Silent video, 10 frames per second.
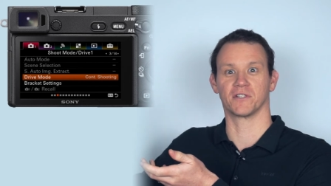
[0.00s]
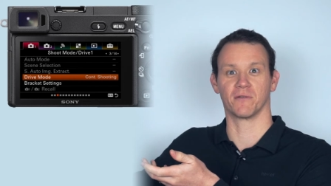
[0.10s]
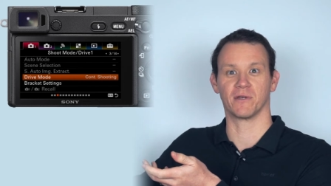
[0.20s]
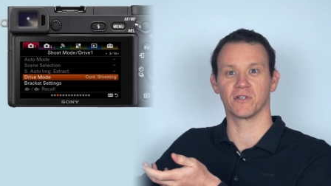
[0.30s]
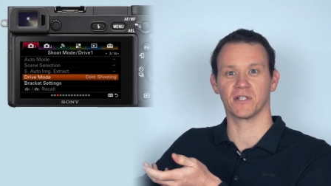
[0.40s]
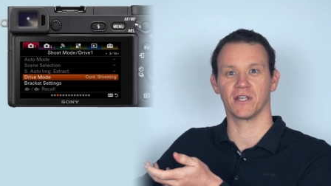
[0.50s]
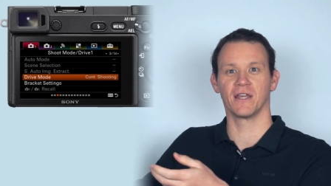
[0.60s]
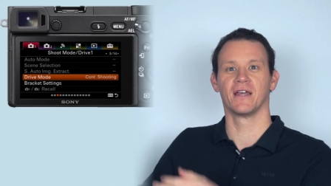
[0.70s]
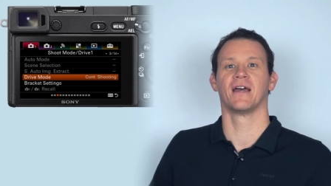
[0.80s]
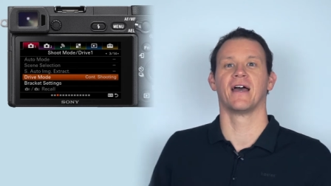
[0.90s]
is going to be
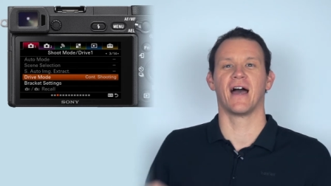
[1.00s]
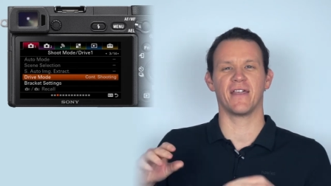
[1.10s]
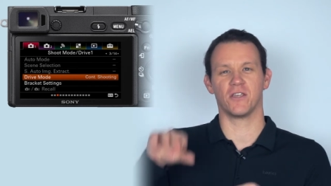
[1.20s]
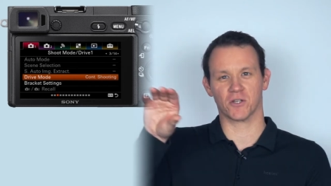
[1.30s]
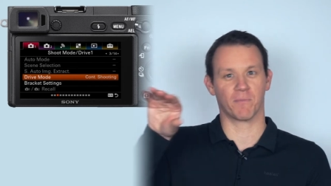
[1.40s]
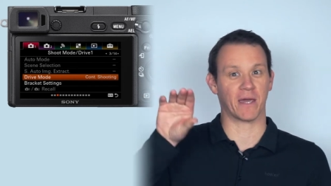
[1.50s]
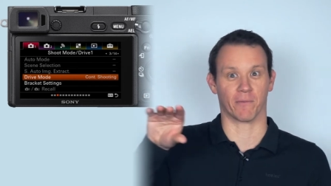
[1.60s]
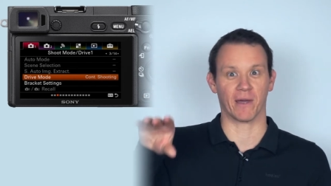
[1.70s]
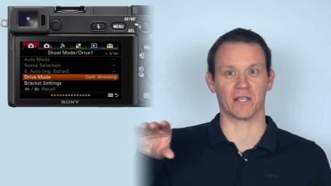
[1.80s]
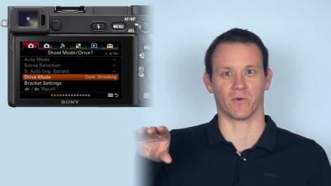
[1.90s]
interesting and then you just pick
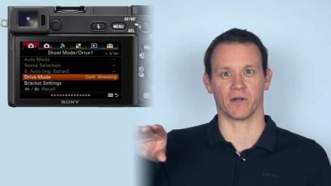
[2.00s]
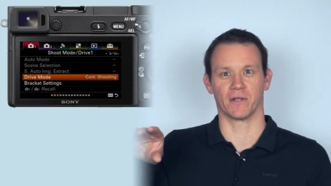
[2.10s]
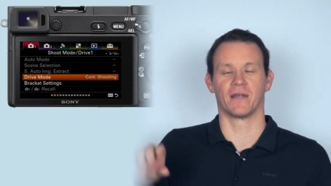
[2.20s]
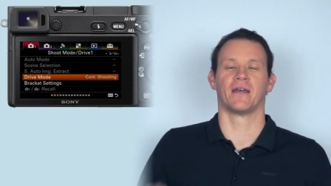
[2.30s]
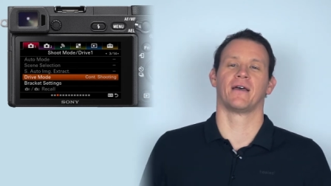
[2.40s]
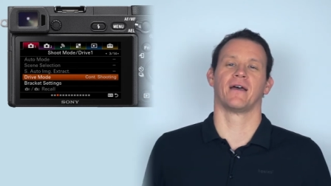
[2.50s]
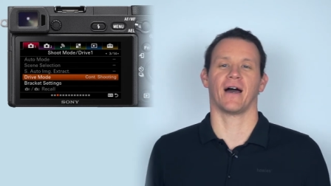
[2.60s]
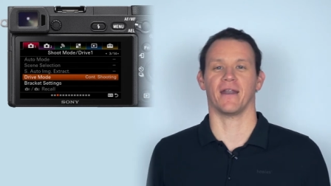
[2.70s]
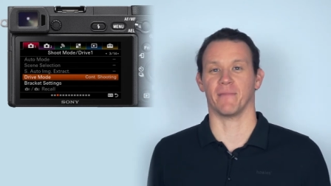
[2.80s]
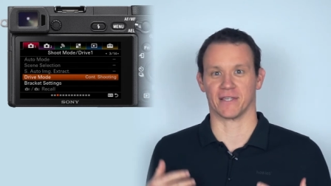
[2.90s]
the best one
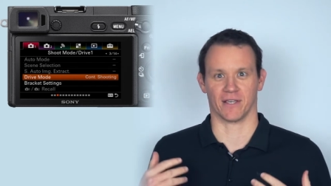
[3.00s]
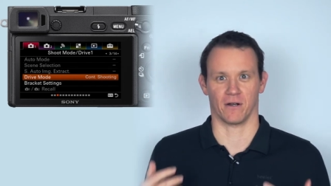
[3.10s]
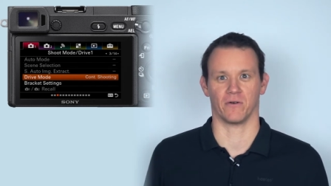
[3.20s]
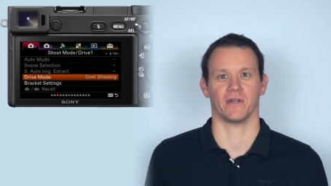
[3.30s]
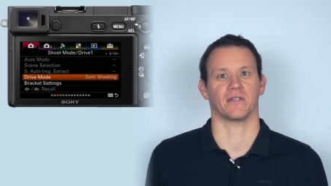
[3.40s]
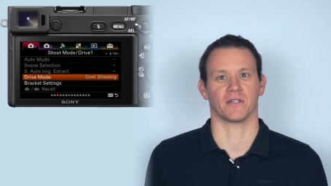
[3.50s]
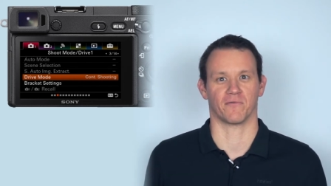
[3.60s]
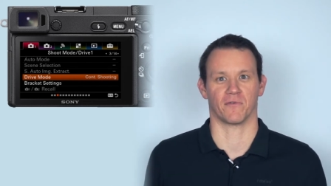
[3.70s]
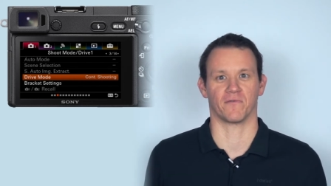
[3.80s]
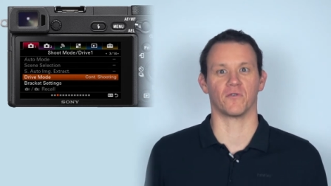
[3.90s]
and it makes it a lot easier
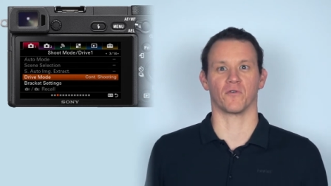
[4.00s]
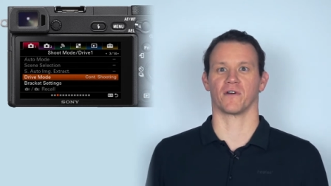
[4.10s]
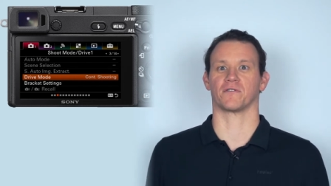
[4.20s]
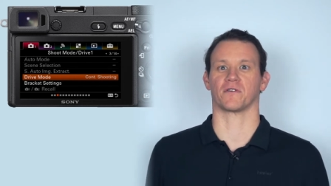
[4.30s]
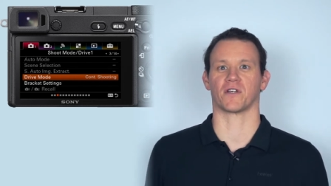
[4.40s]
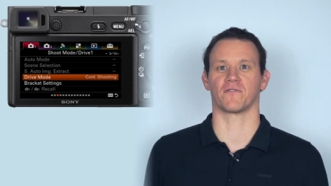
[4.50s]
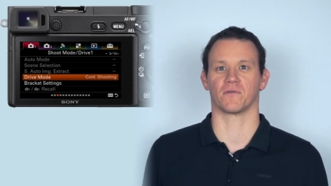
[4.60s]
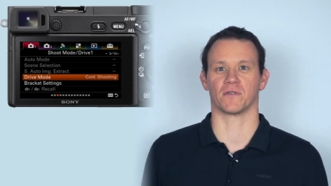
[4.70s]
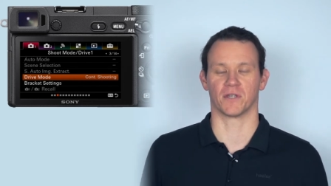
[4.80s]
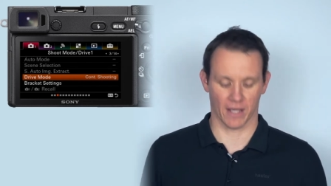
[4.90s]
to review your photos
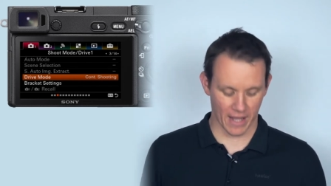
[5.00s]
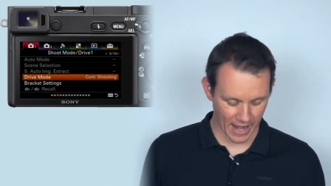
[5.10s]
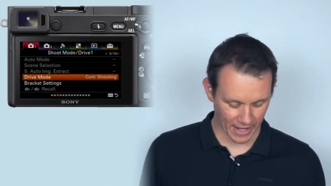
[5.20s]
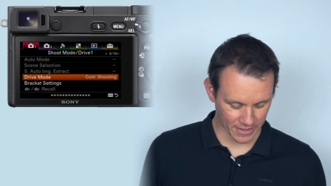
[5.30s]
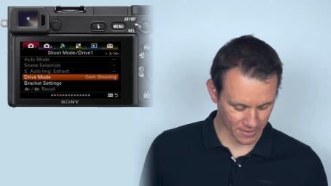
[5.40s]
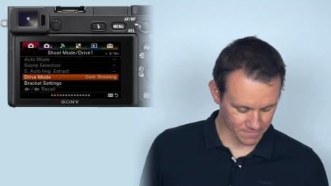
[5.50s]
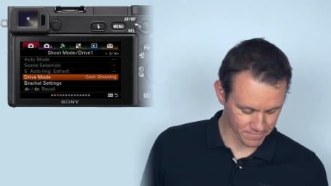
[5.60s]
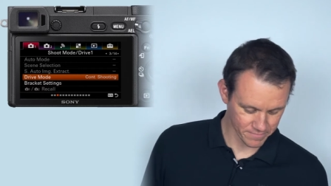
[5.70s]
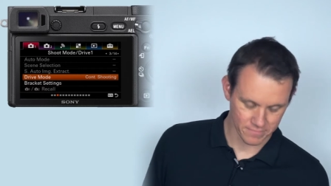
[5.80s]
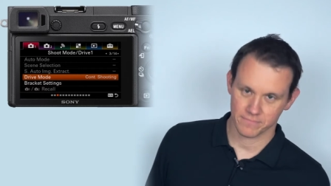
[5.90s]
afterwards and
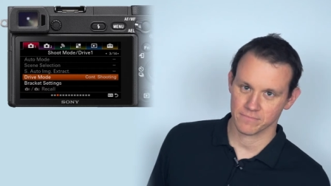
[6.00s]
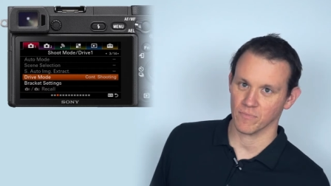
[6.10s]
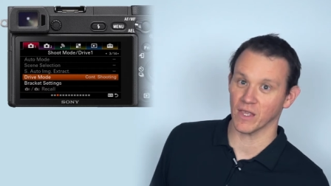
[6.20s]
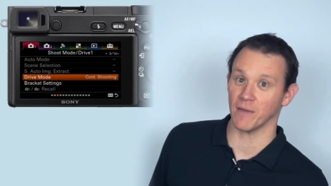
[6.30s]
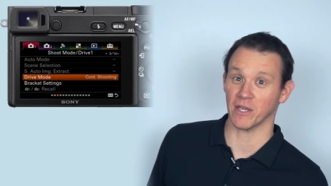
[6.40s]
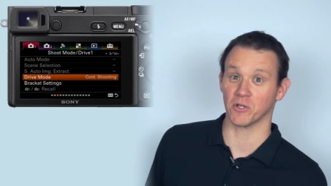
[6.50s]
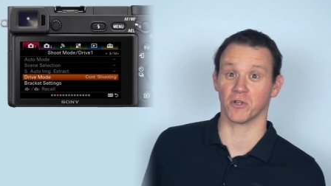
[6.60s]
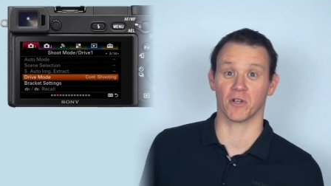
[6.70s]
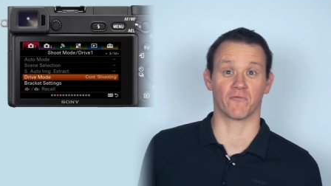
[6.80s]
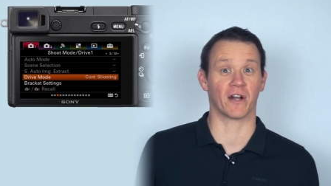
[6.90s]
it makes sure
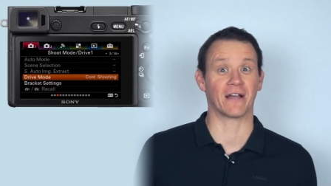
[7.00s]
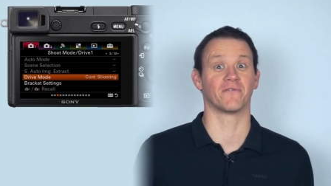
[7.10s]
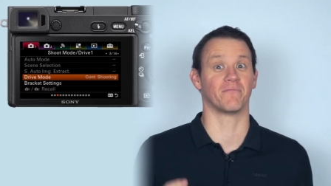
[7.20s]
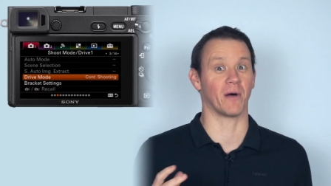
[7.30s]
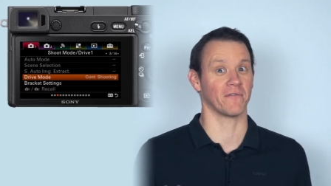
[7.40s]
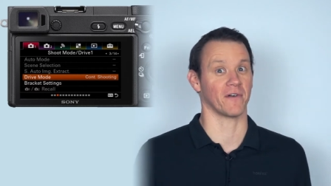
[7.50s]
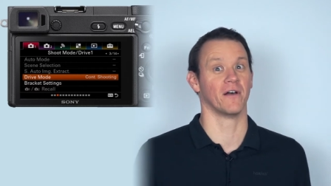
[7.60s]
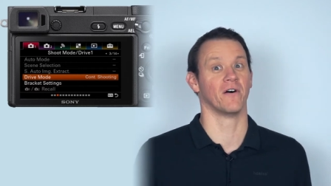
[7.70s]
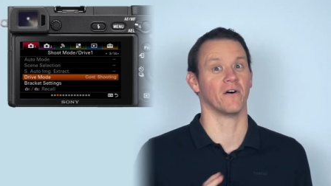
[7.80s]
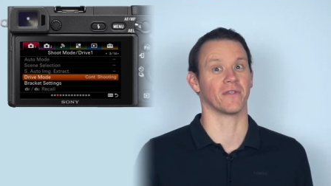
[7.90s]
you don't run out of buffer
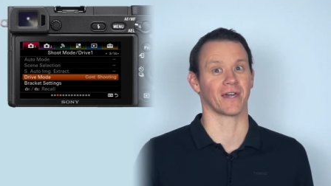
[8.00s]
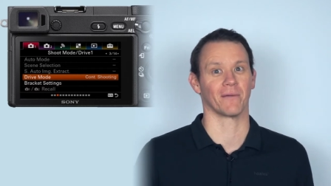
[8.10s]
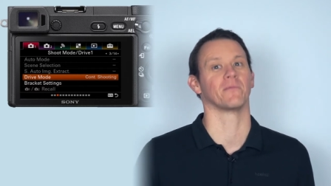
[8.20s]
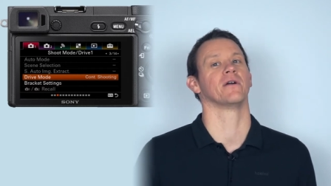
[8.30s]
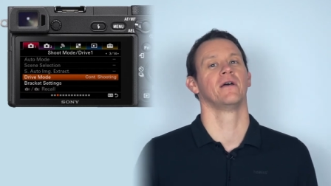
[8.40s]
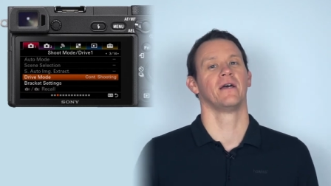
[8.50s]
on the camera